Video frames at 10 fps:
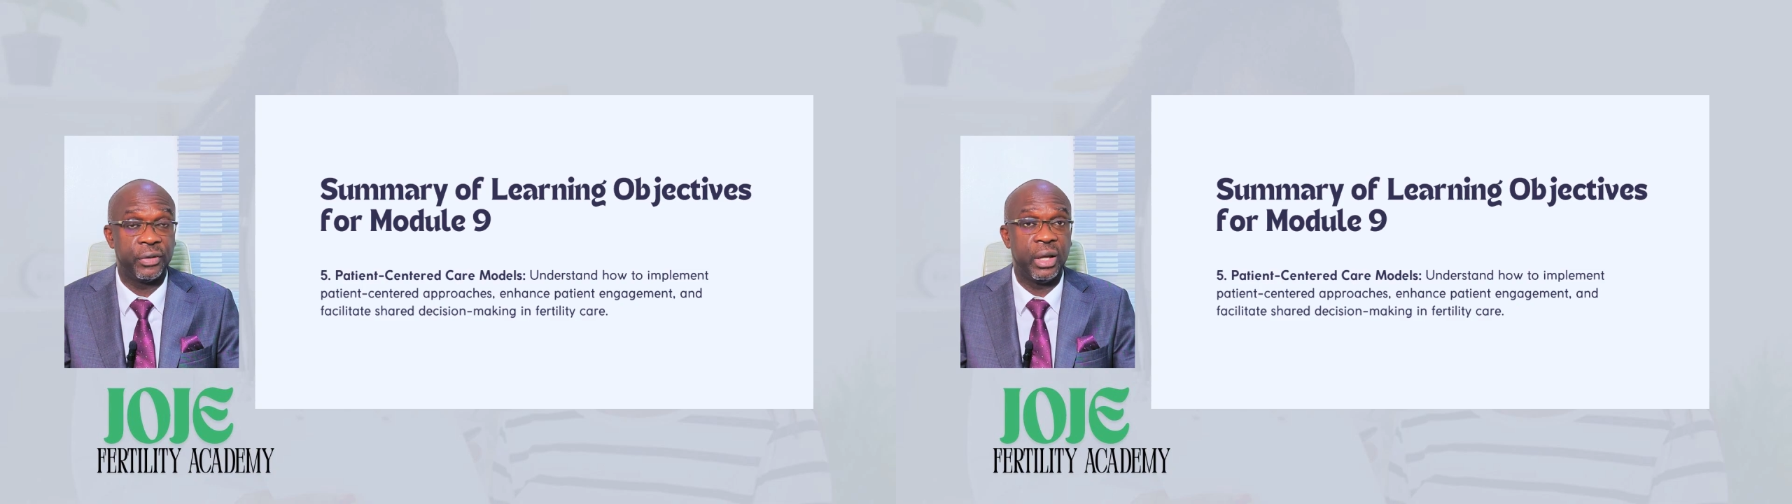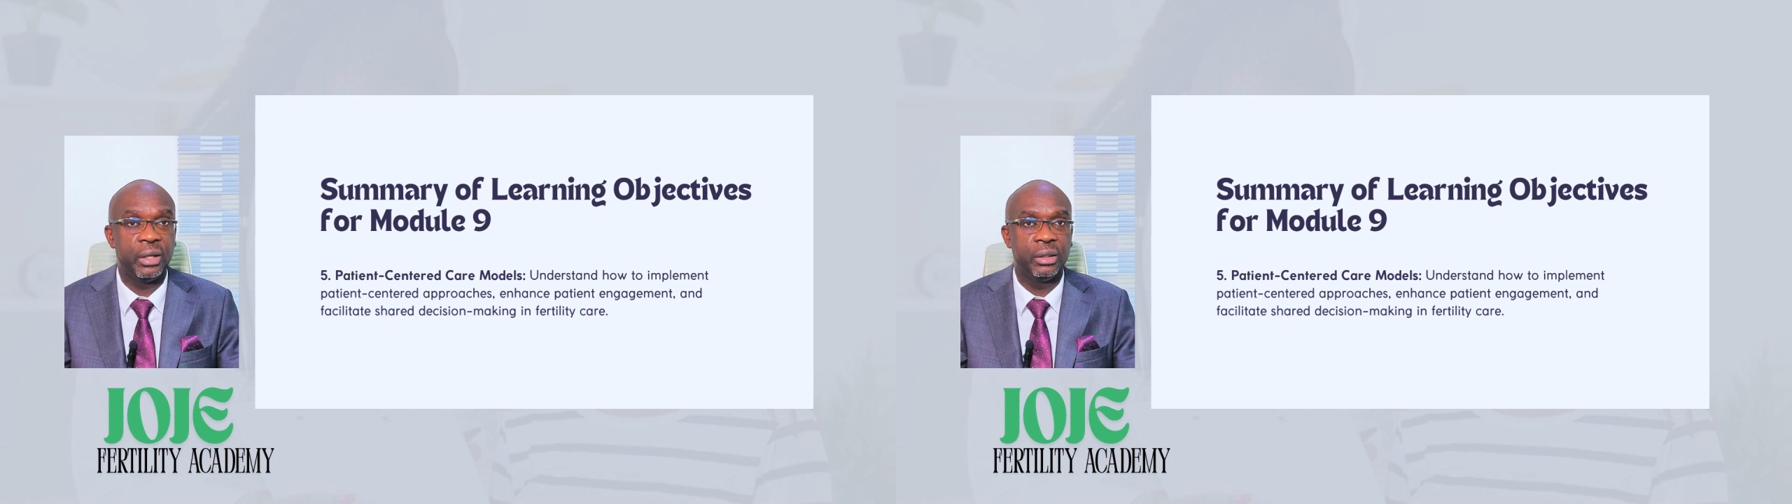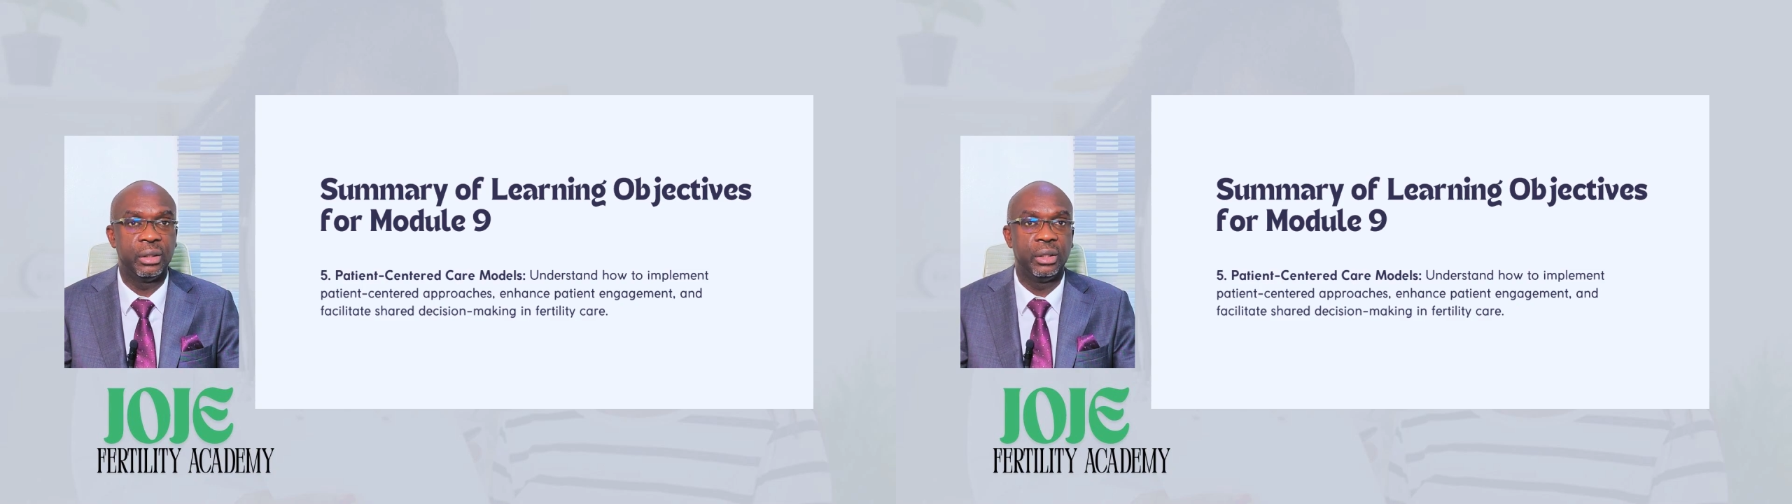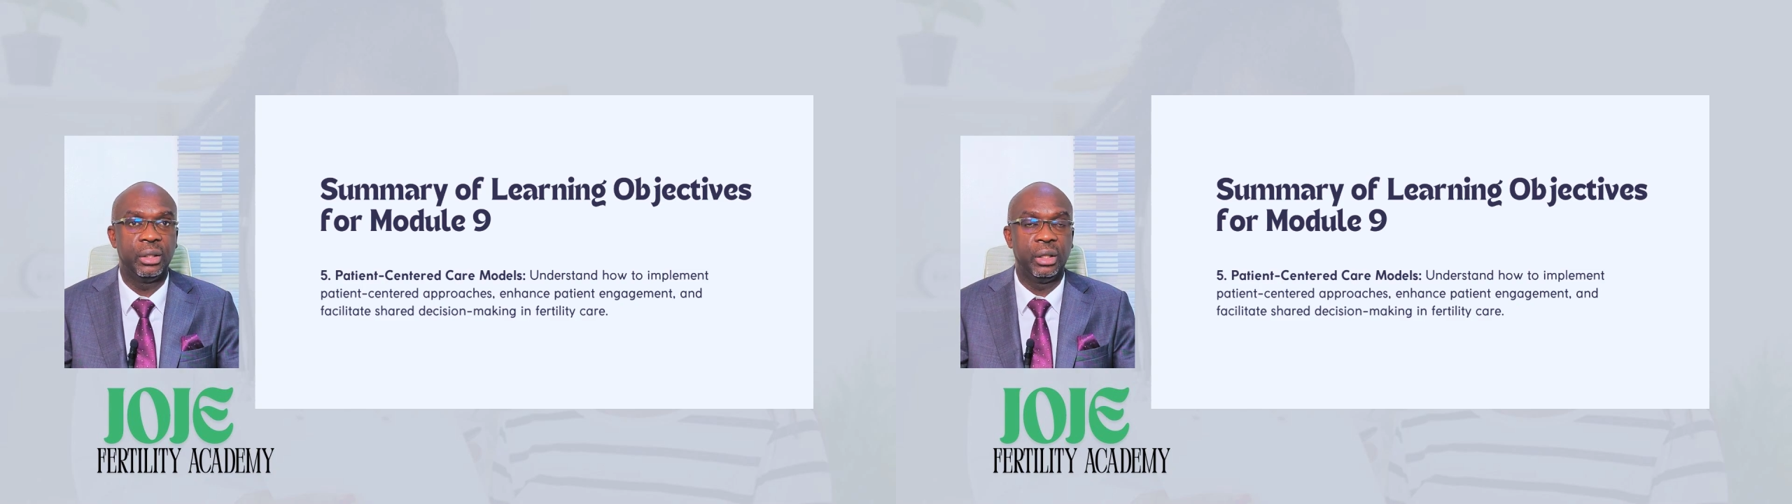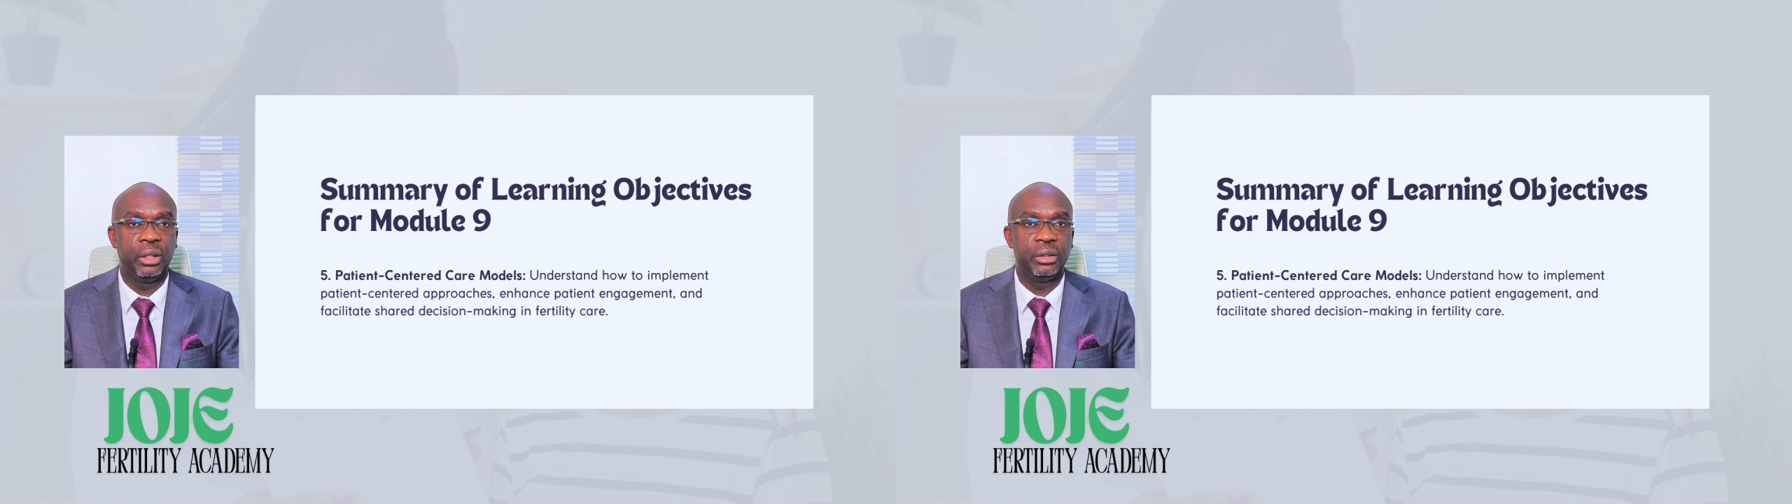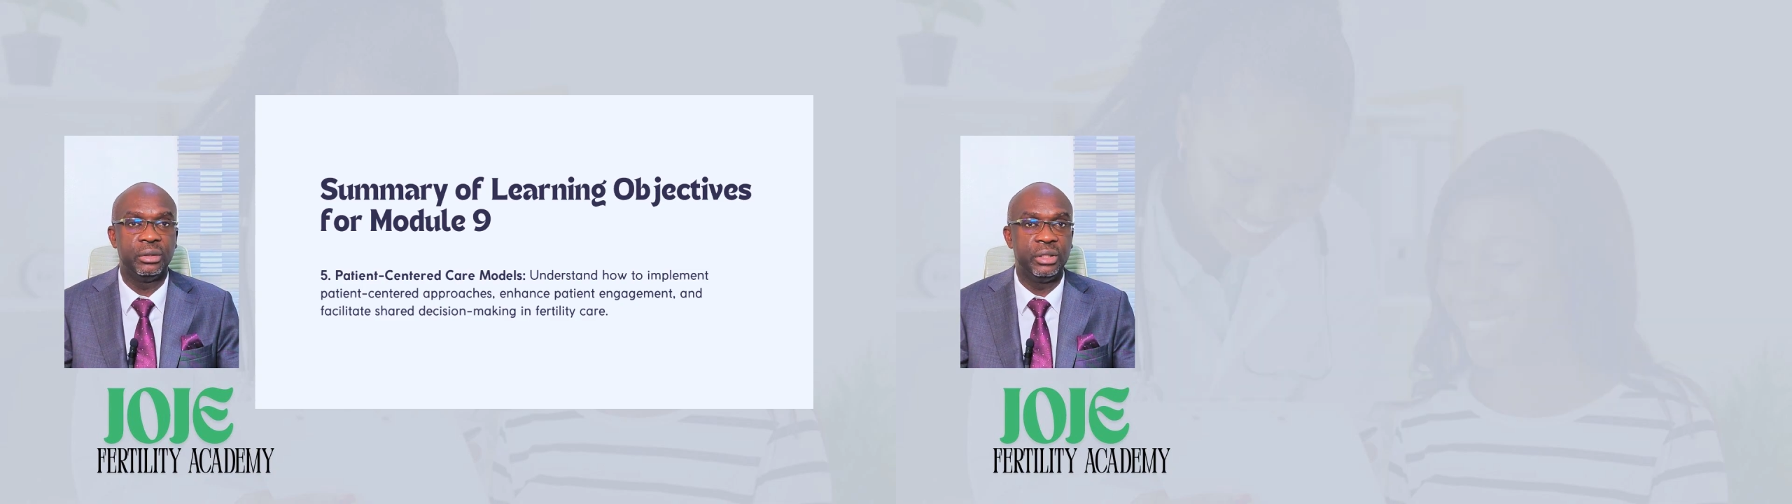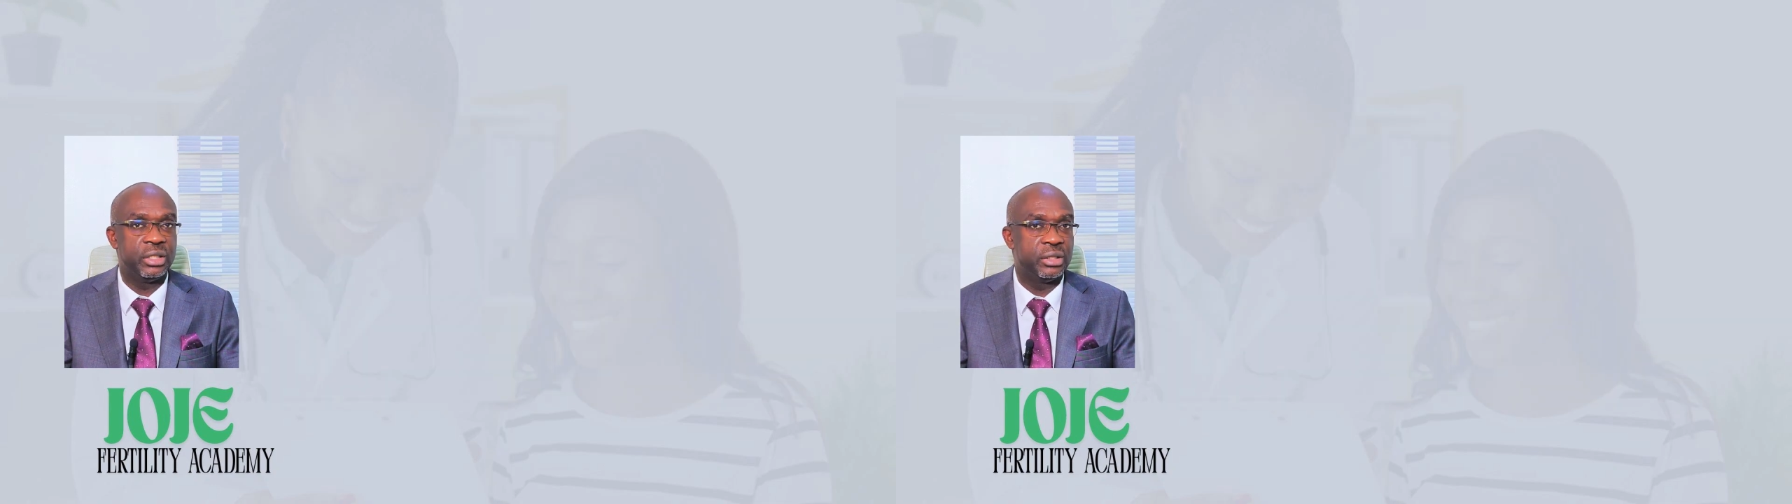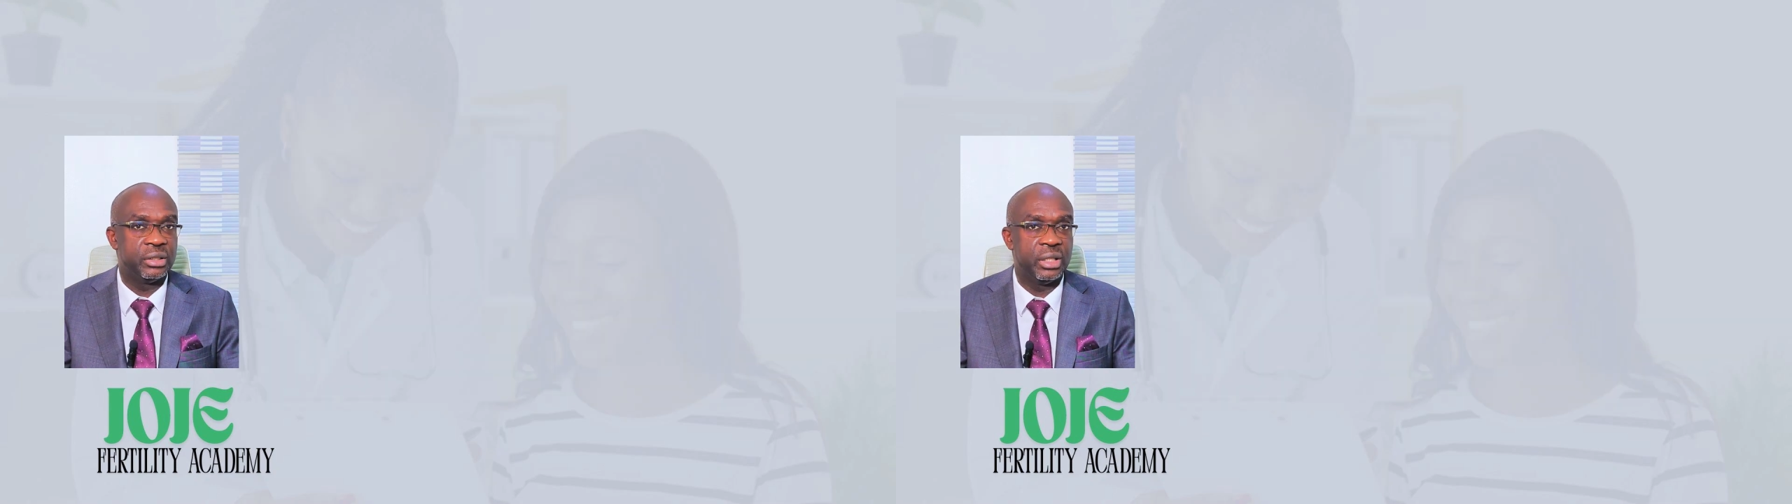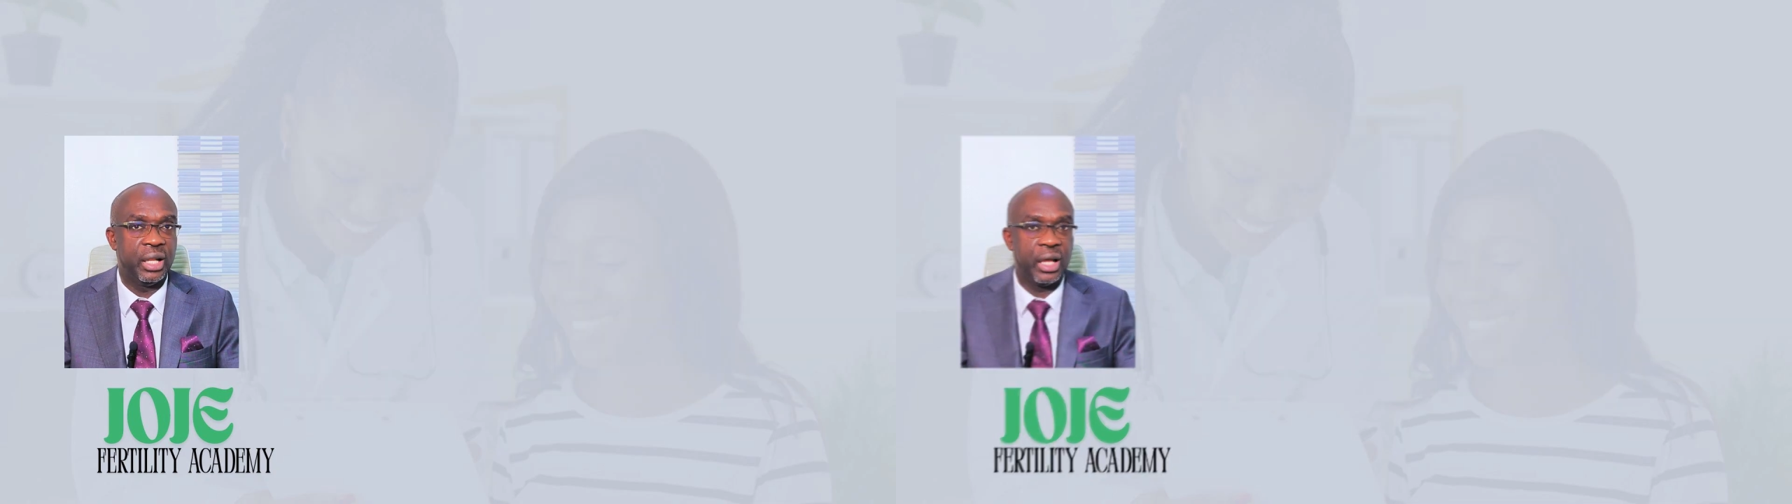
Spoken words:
far. This is the